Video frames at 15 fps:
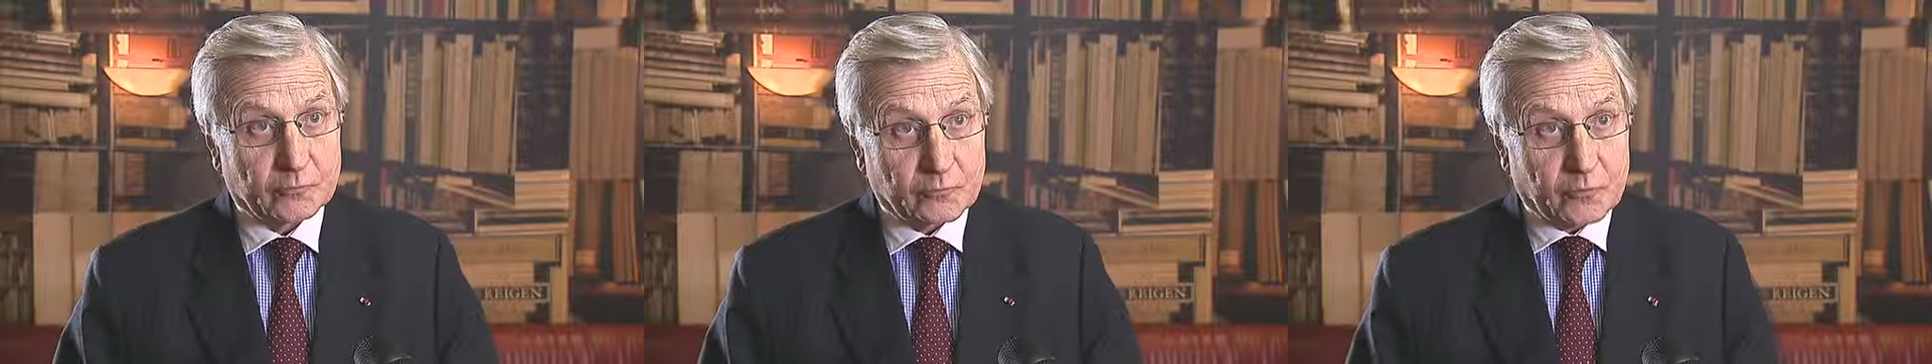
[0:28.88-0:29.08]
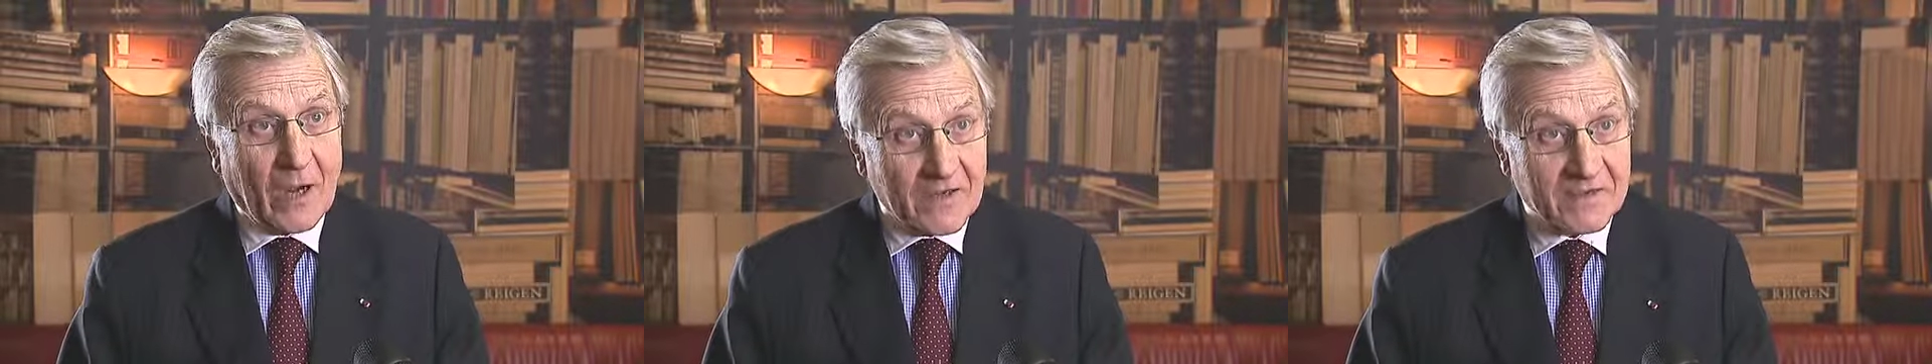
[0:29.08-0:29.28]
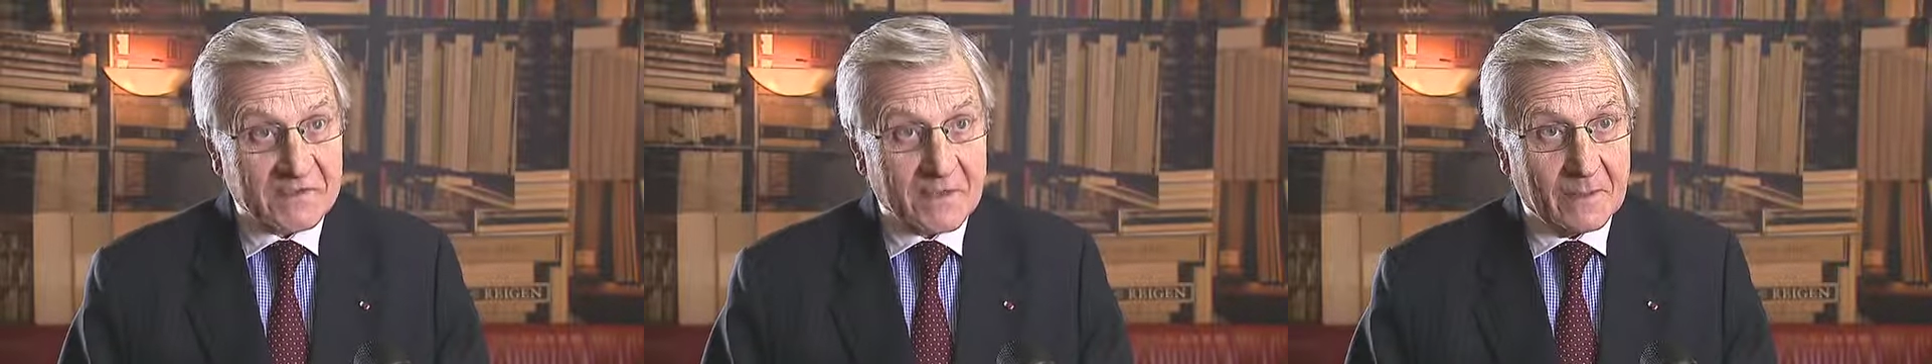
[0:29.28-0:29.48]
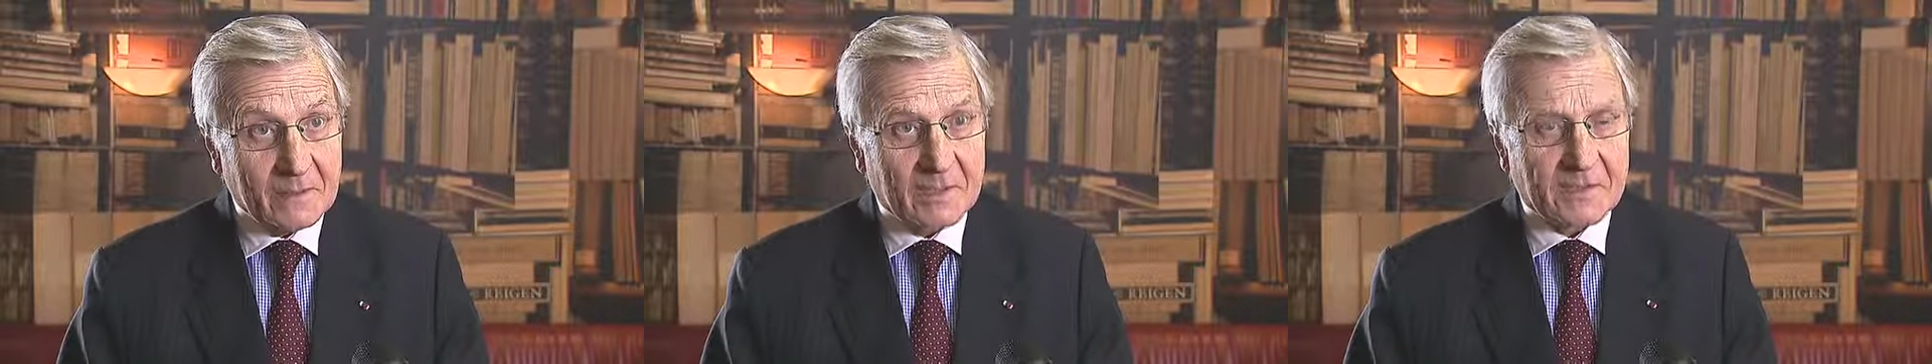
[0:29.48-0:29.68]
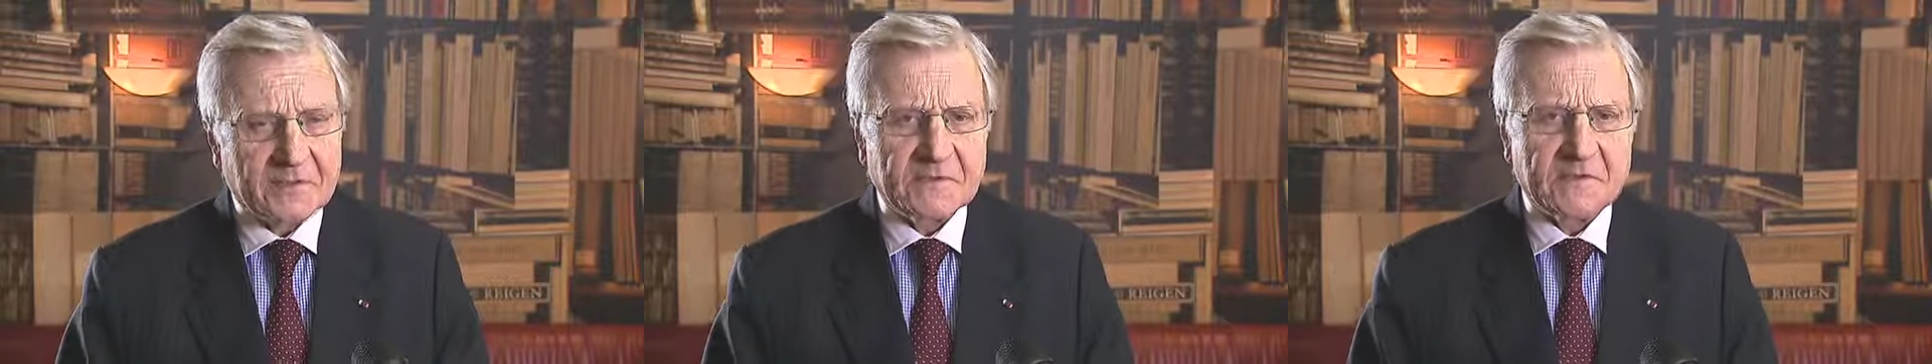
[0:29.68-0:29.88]
price
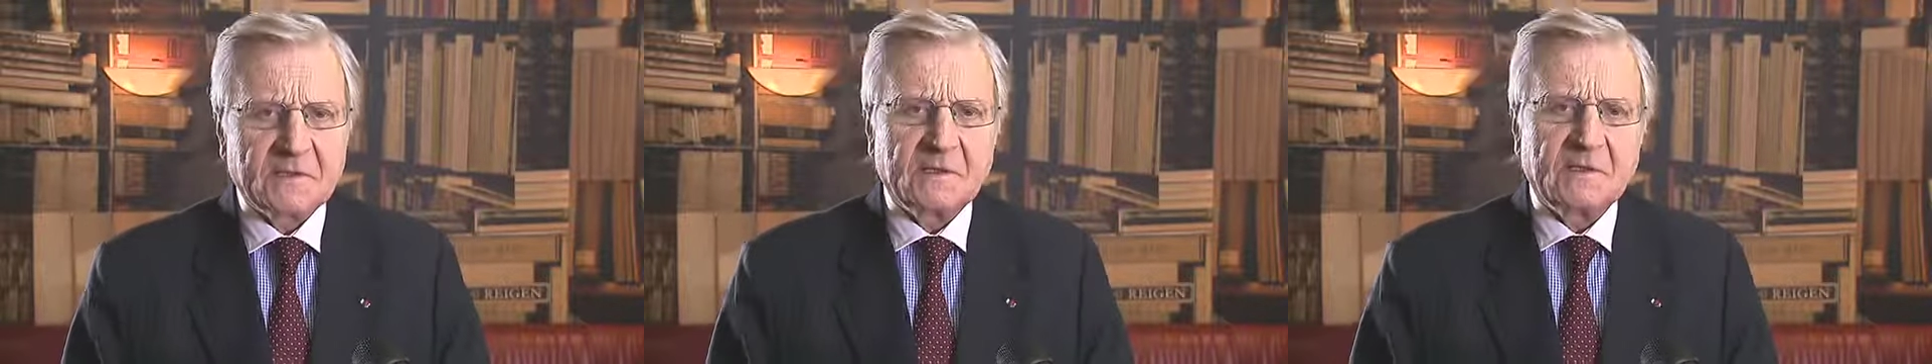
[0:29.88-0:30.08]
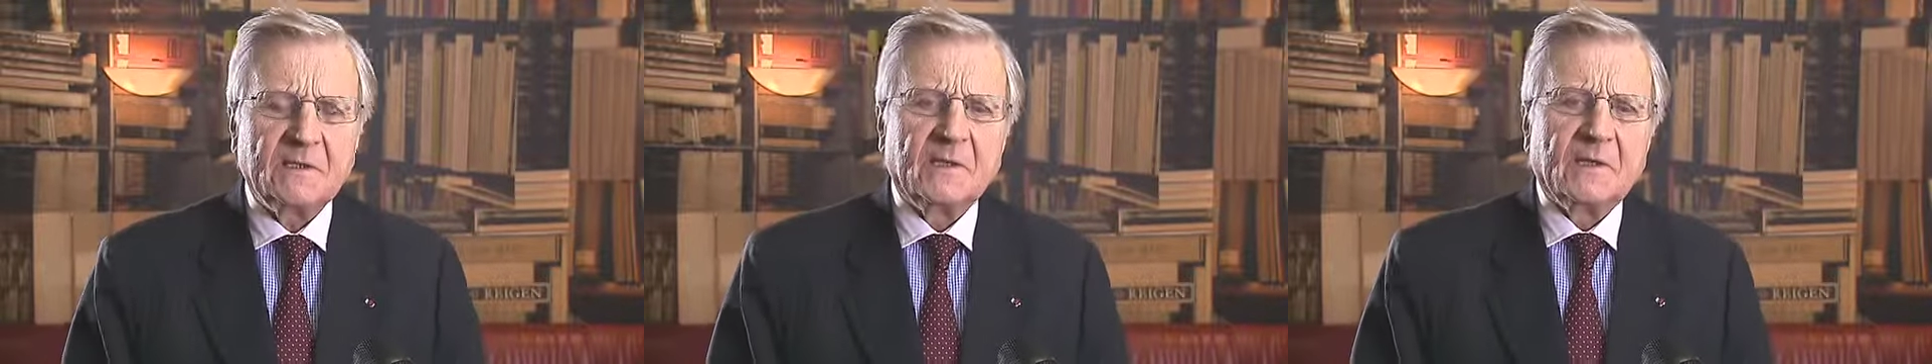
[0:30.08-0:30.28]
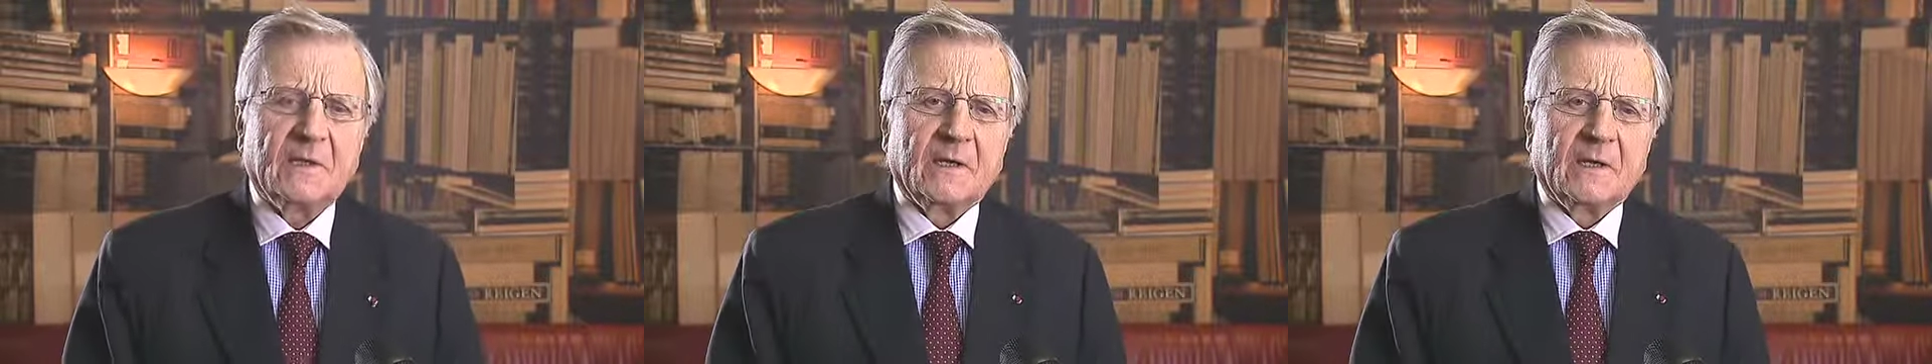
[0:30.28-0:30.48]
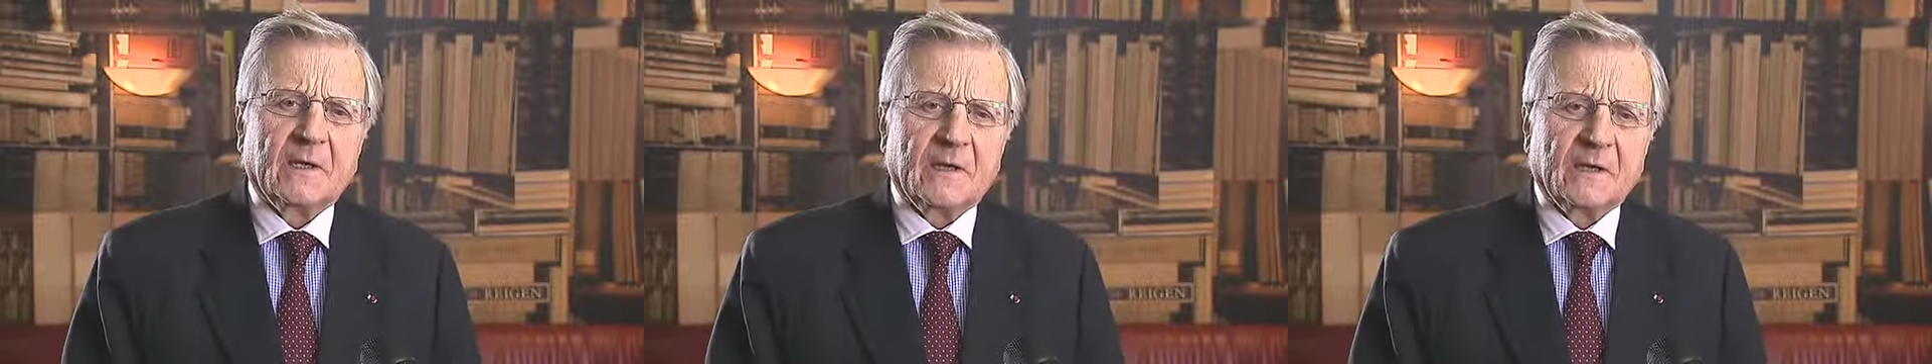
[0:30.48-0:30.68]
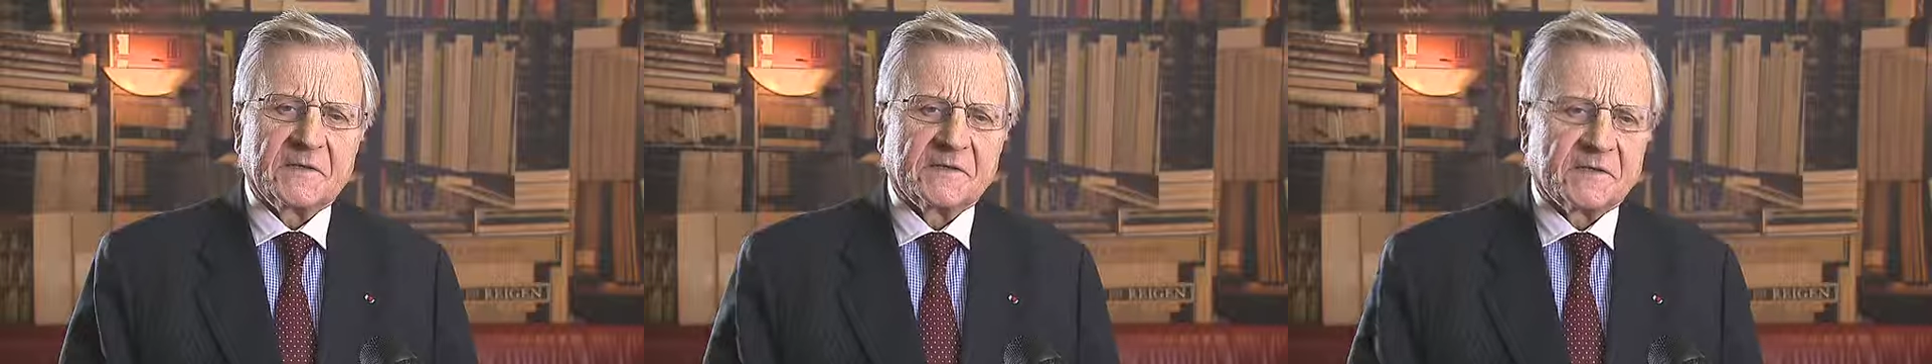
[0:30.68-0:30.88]
stability,
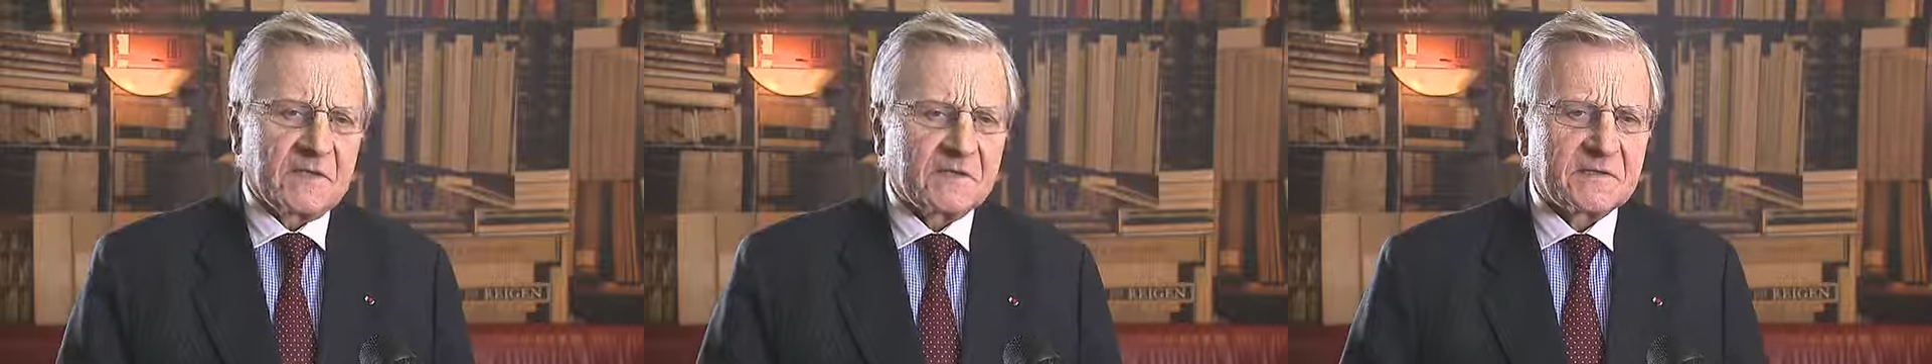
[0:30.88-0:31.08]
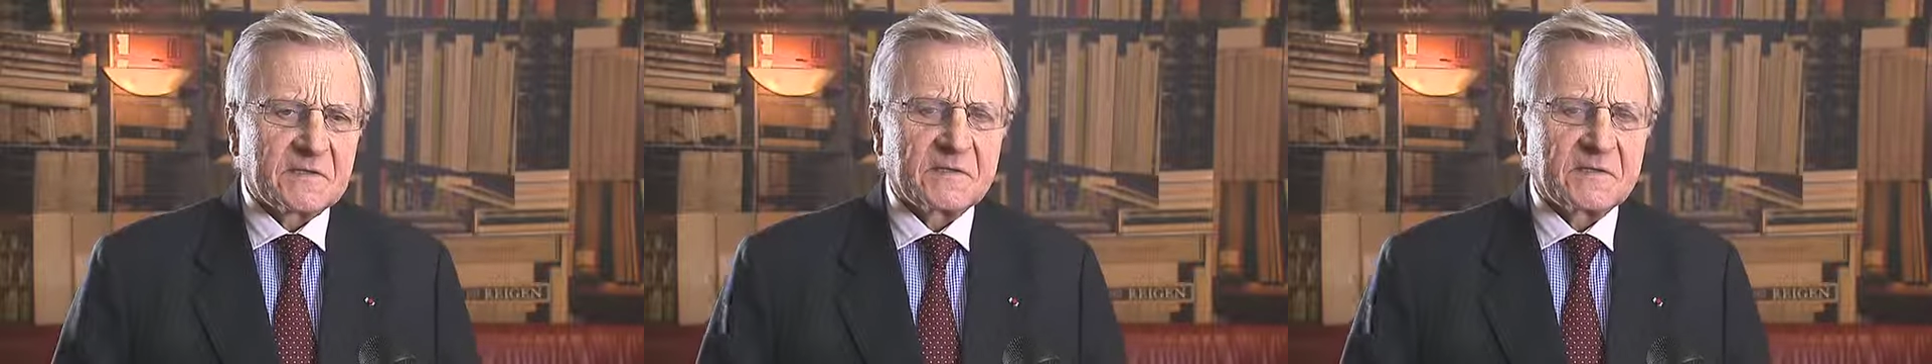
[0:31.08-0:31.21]
since